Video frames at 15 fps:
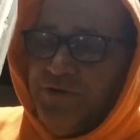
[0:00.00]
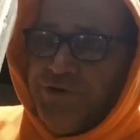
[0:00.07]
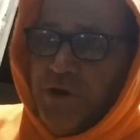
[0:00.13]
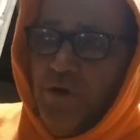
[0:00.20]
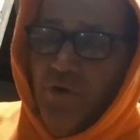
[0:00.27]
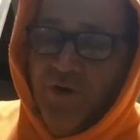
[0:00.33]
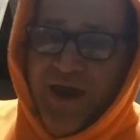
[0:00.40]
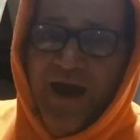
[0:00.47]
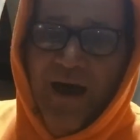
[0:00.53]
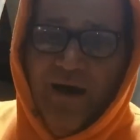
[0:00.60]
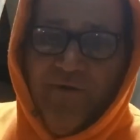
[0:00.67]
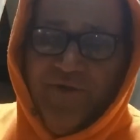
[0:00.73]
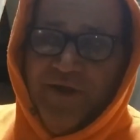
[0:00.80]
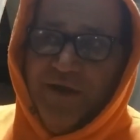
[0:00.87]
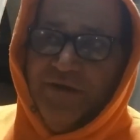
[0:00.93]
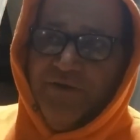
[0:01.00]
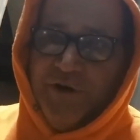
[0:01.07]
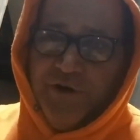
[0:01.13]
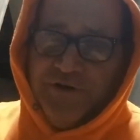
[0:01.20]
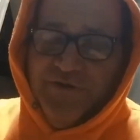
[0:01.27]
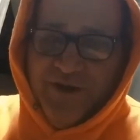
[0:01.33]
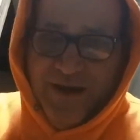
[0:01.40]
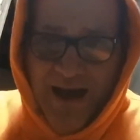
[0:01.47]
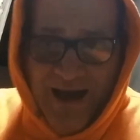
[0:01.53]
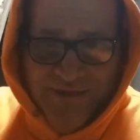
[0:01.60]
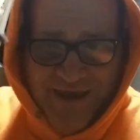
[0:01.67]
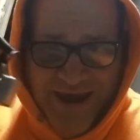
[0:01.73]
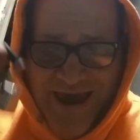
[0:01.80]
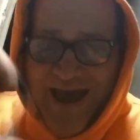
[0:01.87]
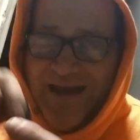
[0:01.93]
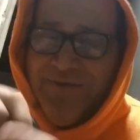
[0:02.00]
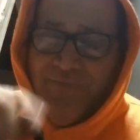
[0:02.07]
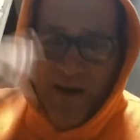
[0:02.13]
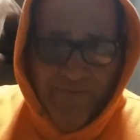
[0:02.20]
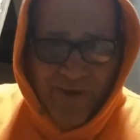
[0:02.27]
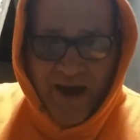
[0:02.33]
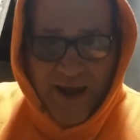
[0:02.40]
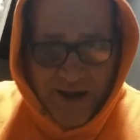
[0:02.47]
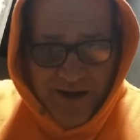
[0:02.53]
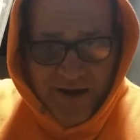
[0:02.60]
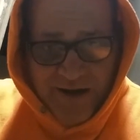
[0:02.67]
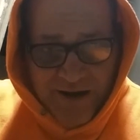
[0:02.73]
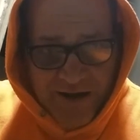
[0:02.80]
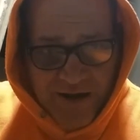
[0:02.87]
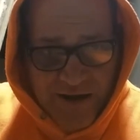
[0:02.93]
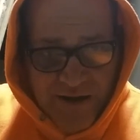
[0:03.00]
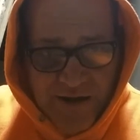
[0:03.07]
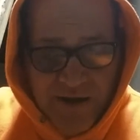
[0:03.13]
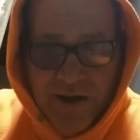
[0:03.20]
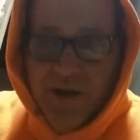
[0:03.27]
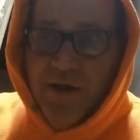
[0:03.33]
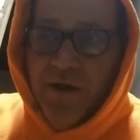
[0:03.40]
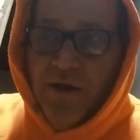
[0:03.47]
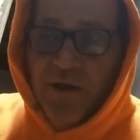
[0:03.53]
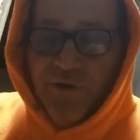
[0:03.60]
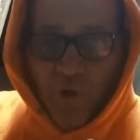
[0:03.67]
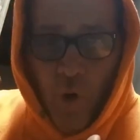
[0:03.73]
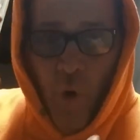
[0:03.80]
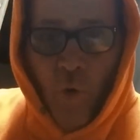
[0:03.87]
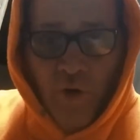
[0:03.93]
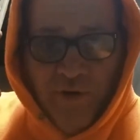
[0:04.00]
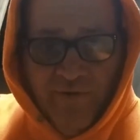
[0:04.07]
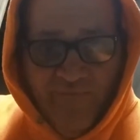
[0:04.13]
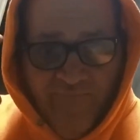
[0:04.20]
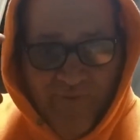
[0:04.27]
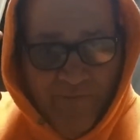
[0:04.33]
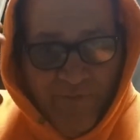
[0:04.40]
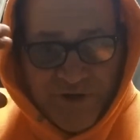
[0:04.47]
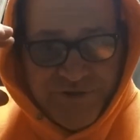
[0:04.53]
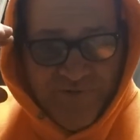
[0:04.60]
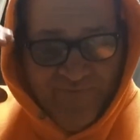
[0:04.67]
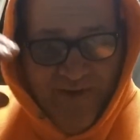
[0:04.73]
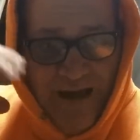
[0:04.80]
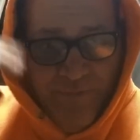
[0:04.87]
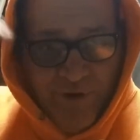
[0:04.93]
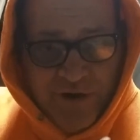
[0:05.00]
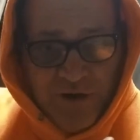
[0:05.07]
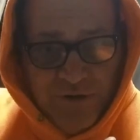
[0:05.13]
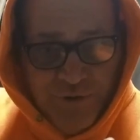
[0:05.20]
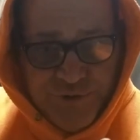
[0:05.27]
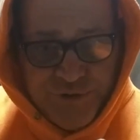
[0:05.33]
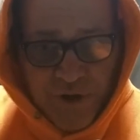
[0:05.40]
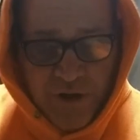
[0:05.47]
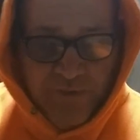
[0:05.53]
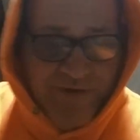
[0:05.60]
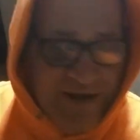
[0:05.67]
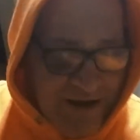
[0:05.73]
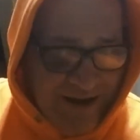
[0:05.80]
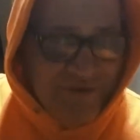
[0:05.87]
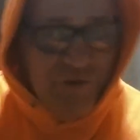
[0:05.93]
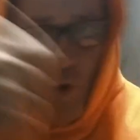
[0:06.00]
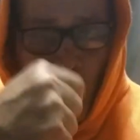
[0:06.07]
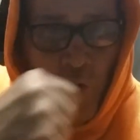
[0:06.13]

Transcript: So yeah, the guy that had my bike, the horn must have vibrated loose on him. He cut the